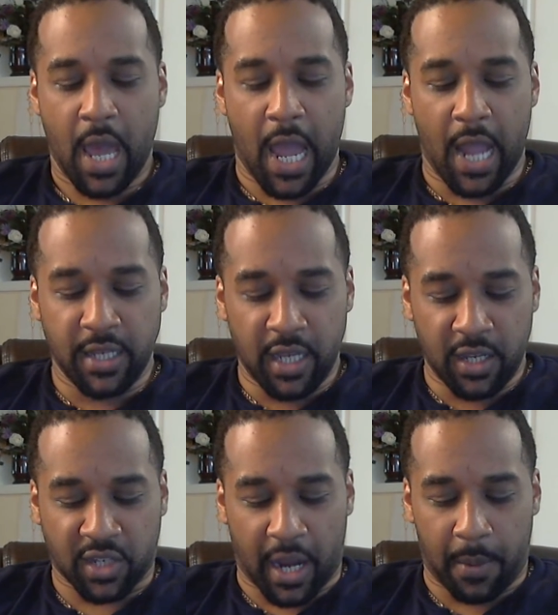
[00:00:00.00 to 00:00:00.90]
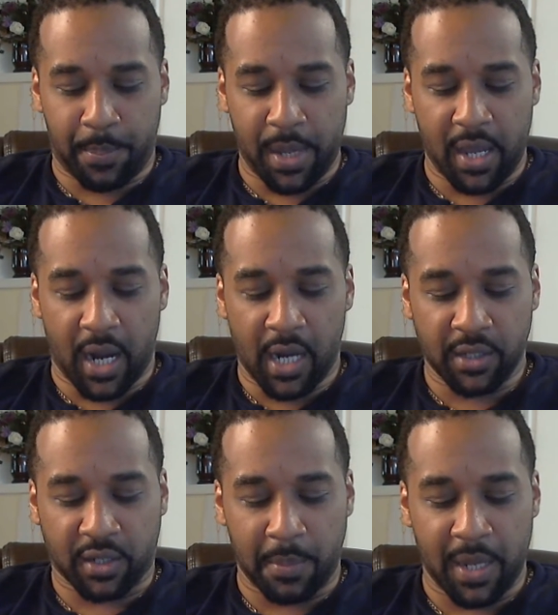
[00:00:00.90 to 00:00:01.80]
And ye shall be
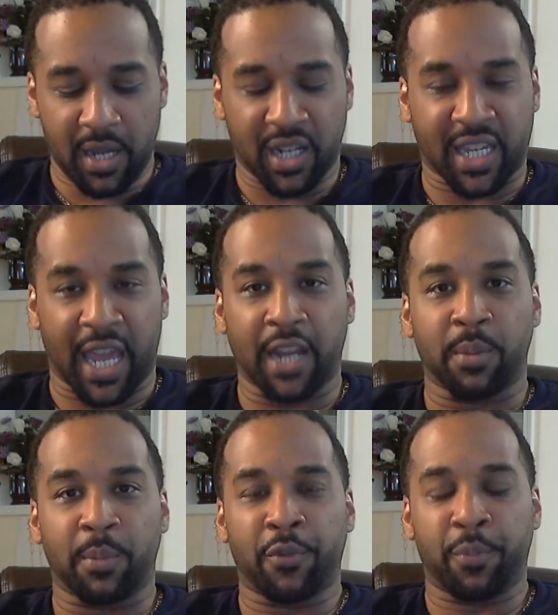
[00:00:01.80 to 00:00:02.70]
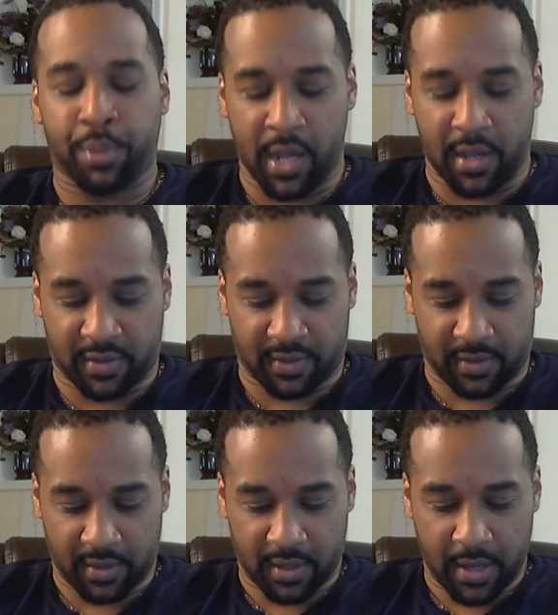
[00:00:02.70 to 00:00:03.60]
unto me a kingdom of
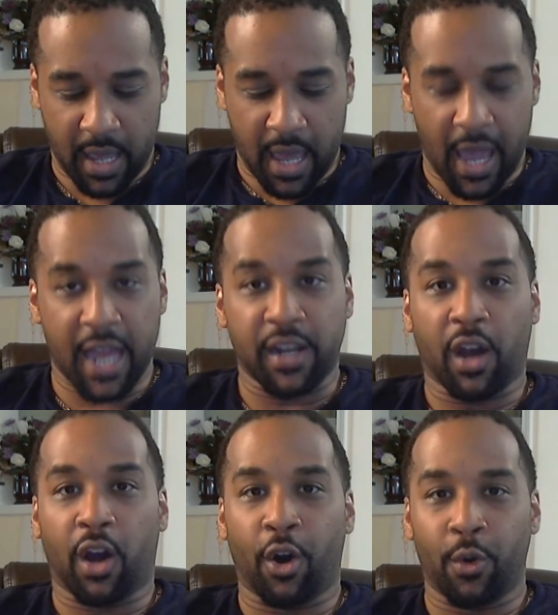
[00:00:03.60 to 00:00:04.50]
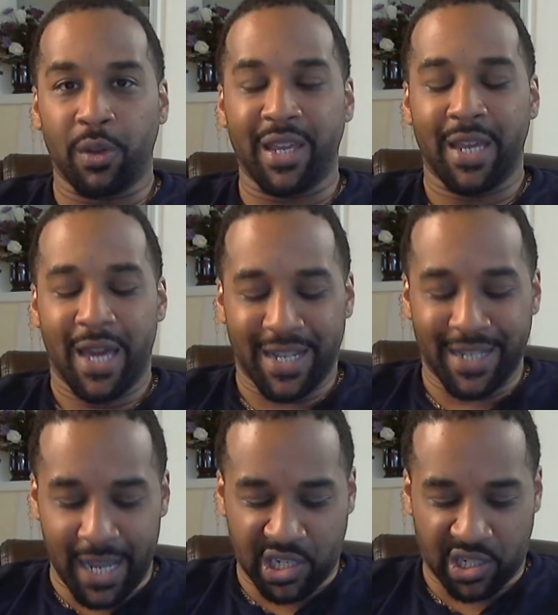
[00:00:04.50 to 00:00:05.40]
priests, and a holy
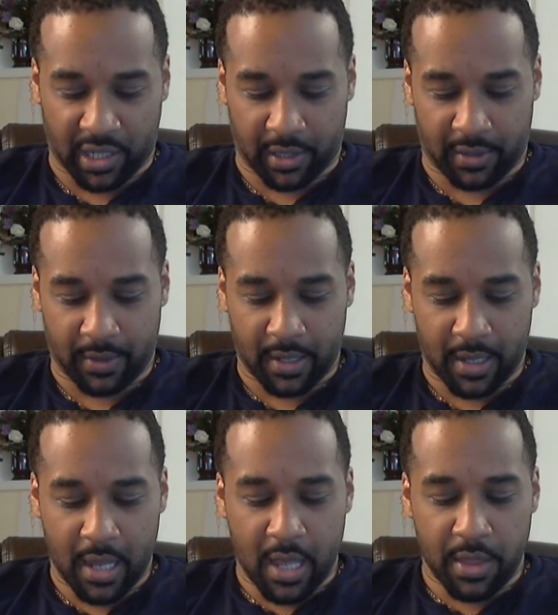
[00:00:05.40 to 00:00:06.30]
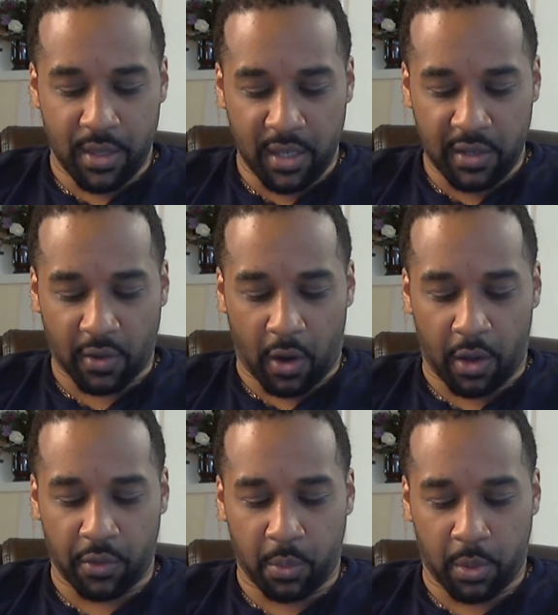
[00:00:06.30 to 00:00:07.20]
nation. These
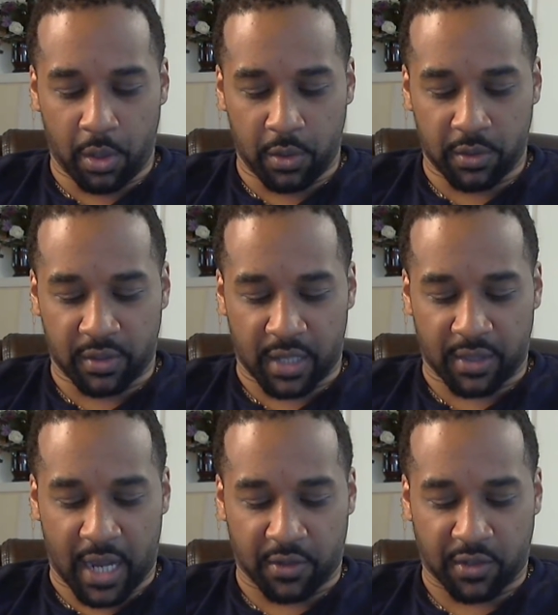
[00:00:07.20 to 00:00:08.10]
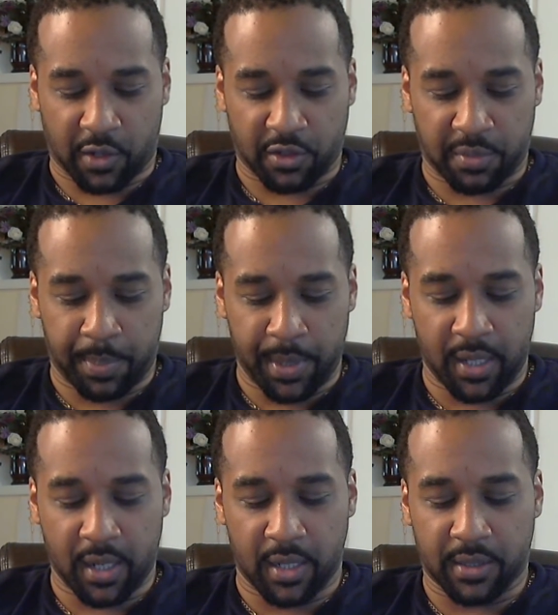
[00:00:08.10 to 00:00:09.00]
are the words that thou shalt
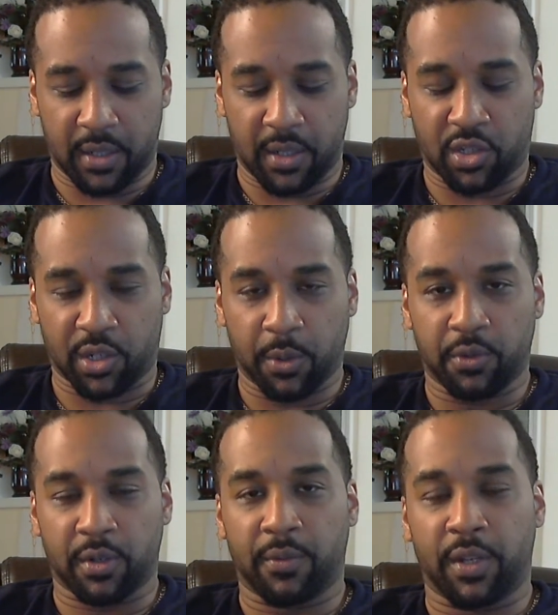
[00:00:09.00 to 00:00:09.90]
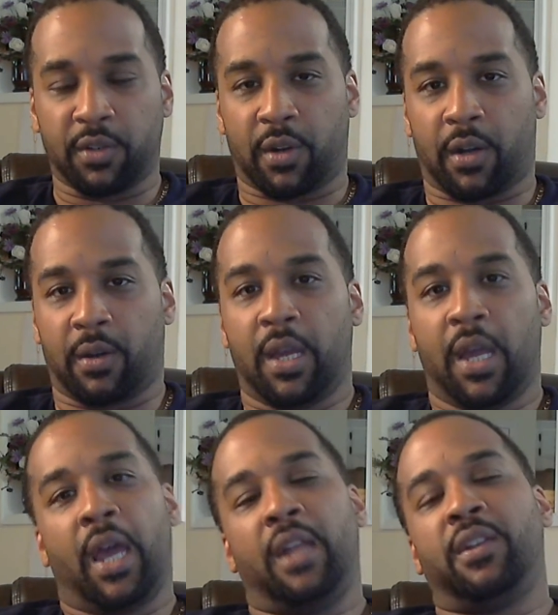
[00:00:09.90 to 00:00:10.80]
speak unto the children of Israel.
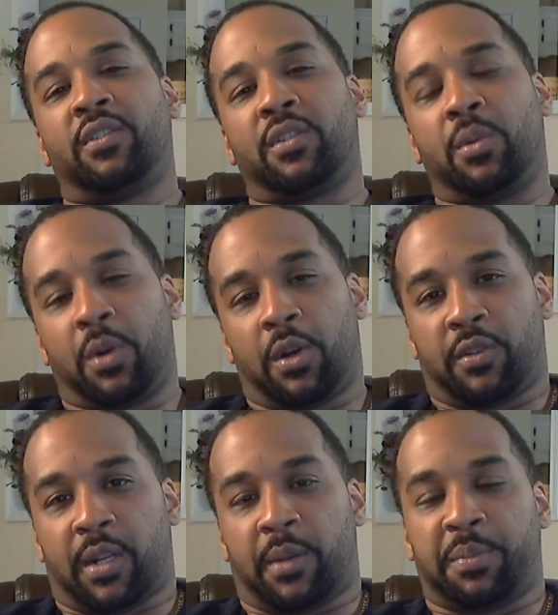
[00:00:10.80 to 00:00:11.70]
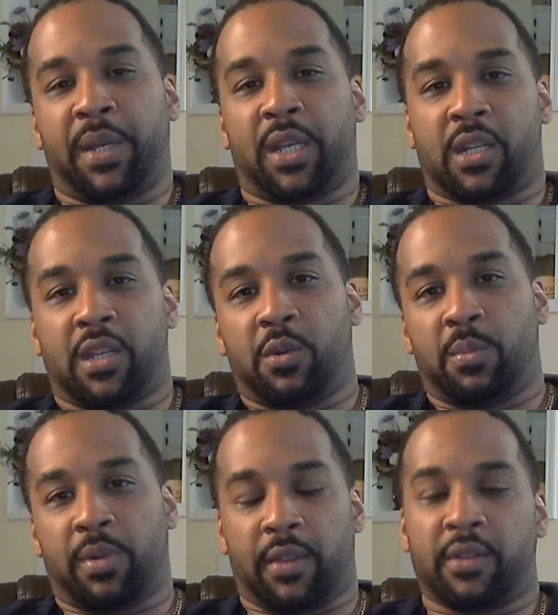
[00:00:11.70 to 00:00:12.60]
And these are the words that I'm speaking to you,
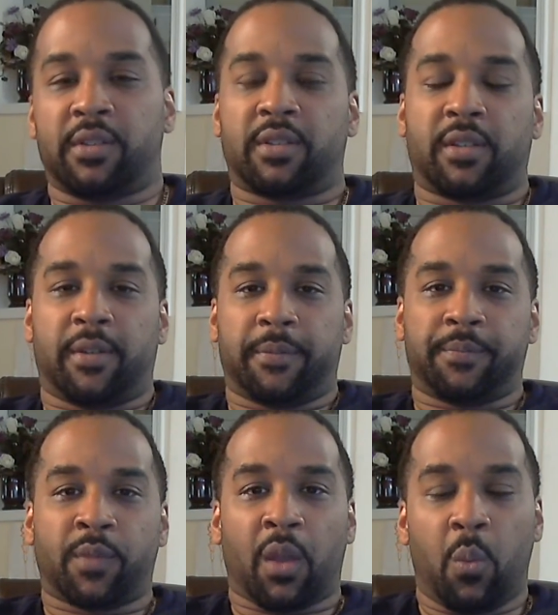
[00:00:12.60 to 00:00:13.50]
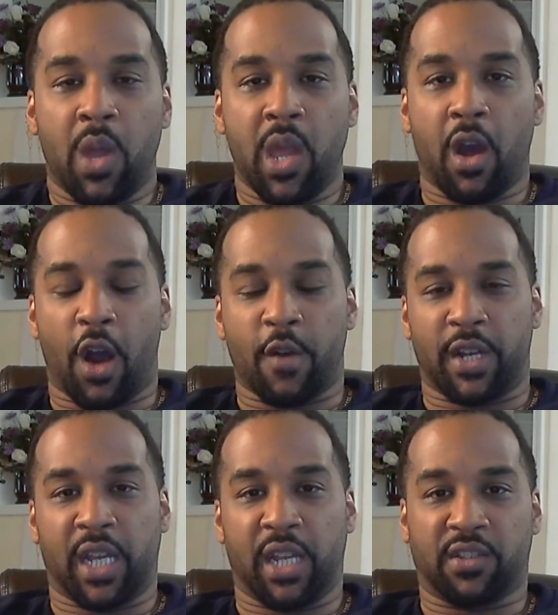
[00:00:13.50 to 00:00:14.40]
brothers. We are a
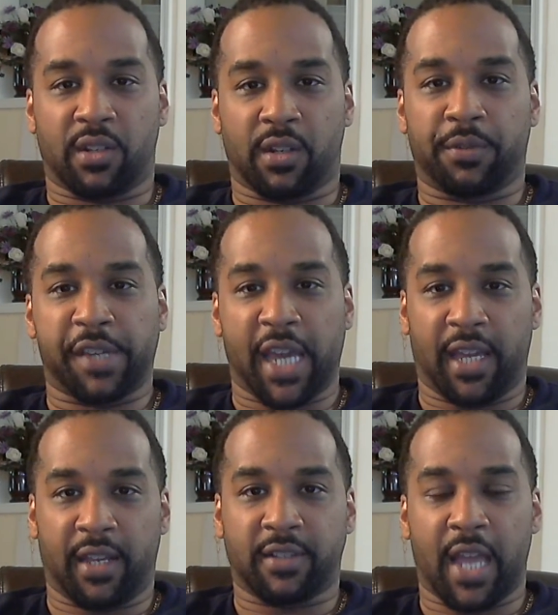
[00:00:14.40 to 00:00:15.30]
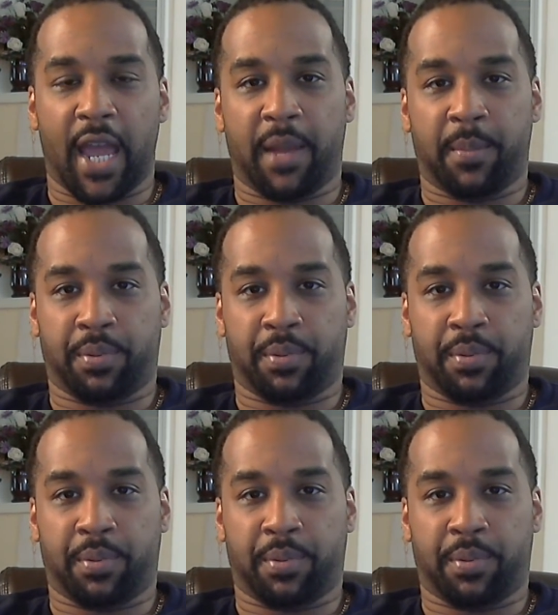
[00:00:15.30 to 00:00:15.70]
nation of kings and